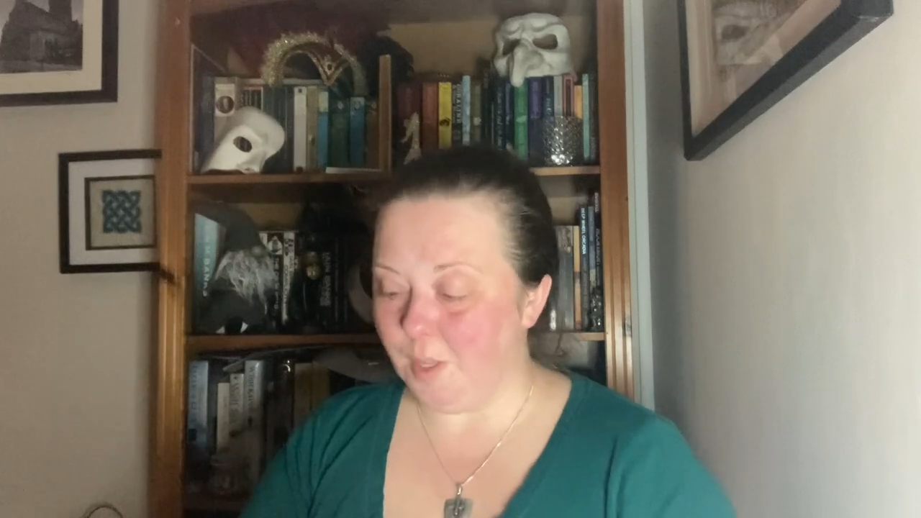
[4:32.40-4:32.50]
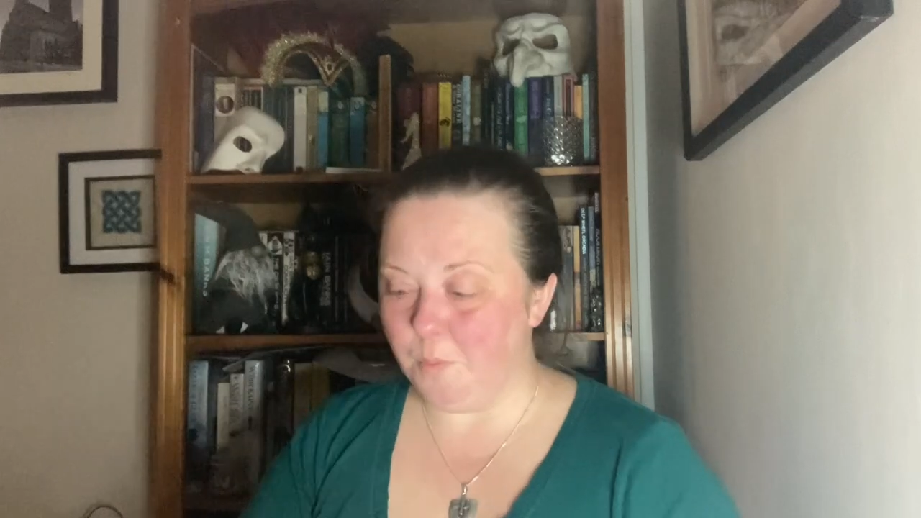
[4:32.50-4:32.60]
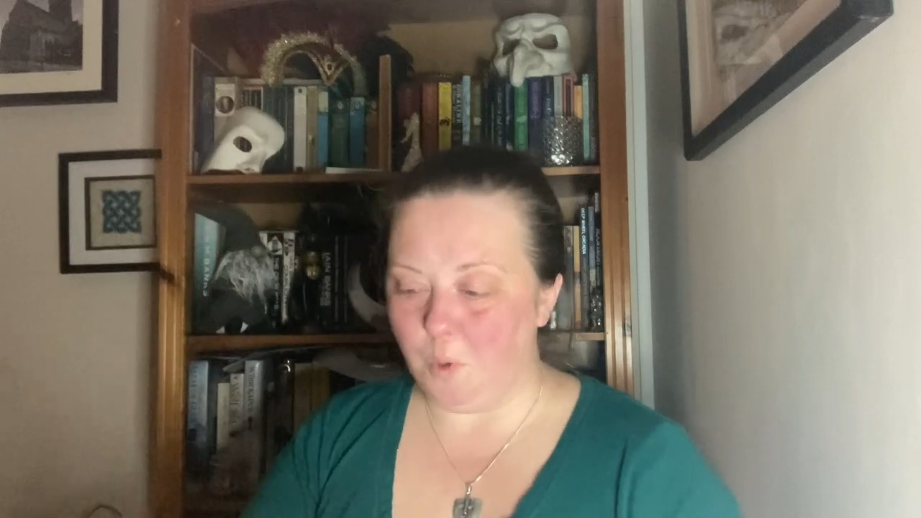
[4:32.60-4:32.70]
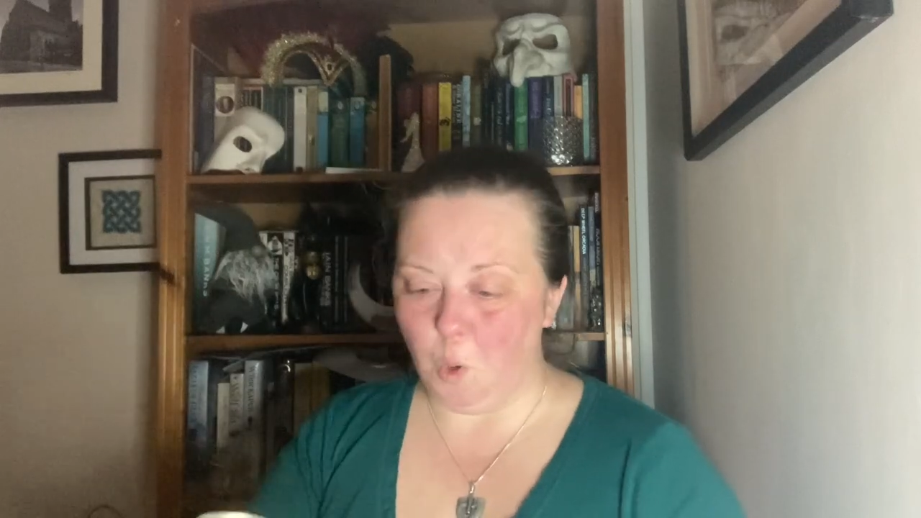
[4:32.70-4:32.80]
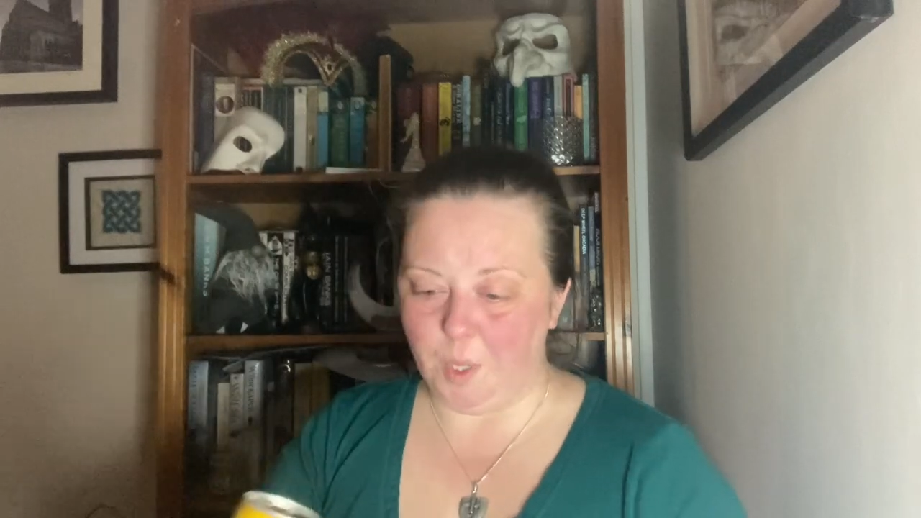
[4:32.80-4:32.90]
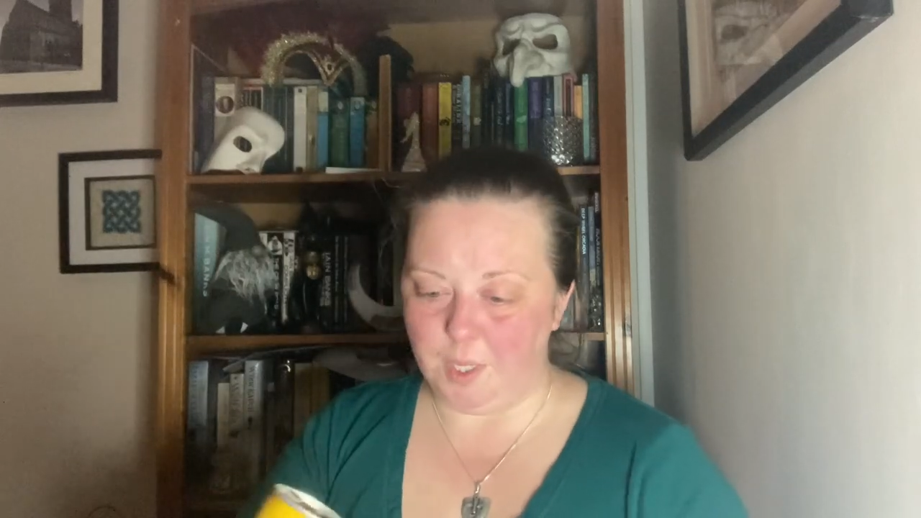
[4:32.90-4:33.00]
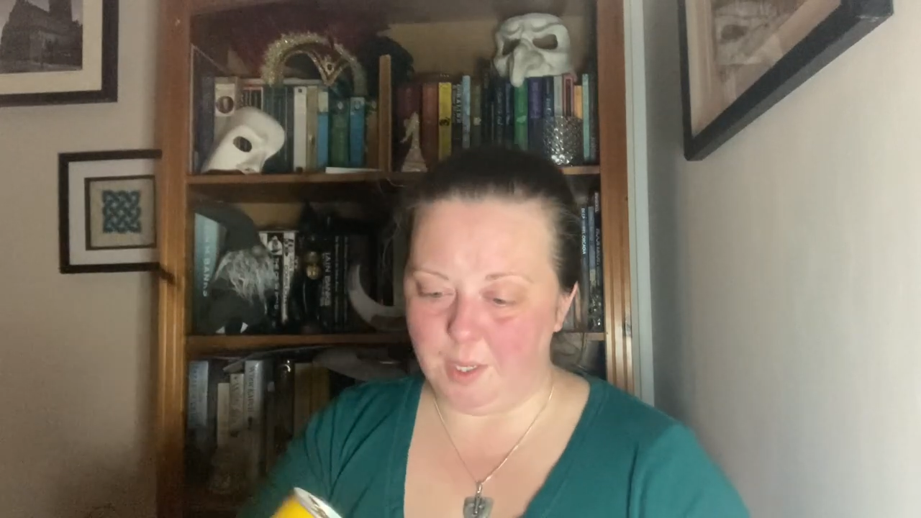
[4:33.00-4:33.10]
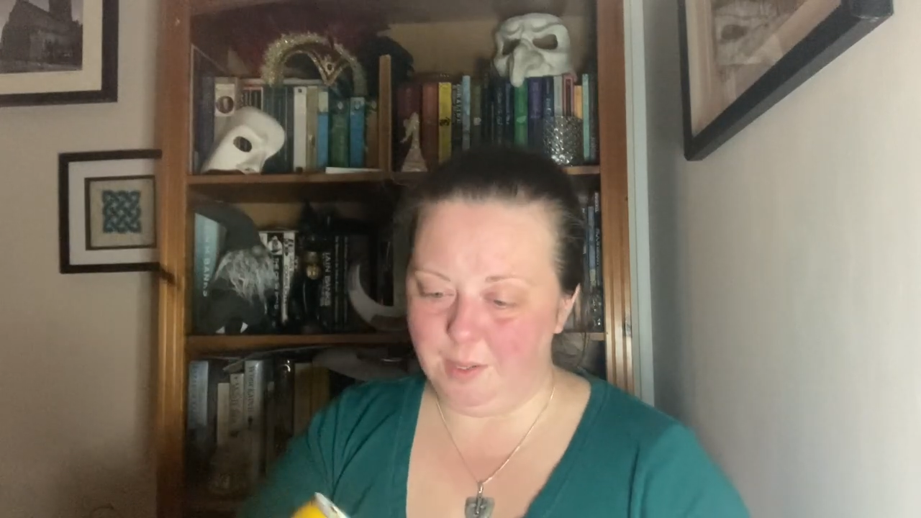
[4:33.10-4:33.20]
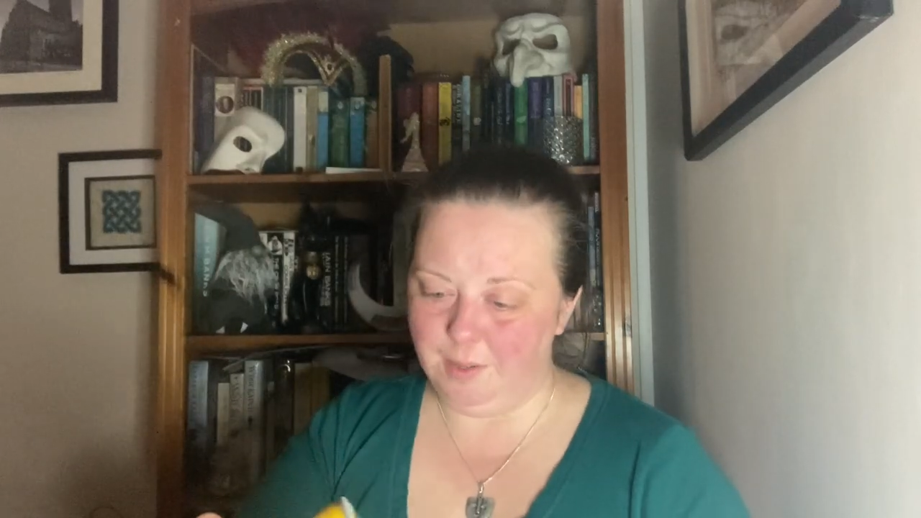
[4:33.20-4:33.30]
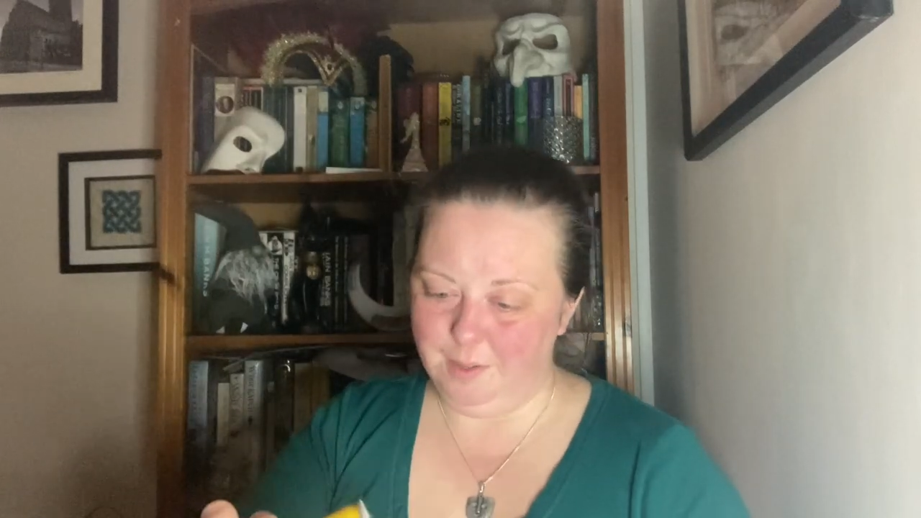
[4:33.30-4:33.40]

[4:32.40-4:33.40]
we all like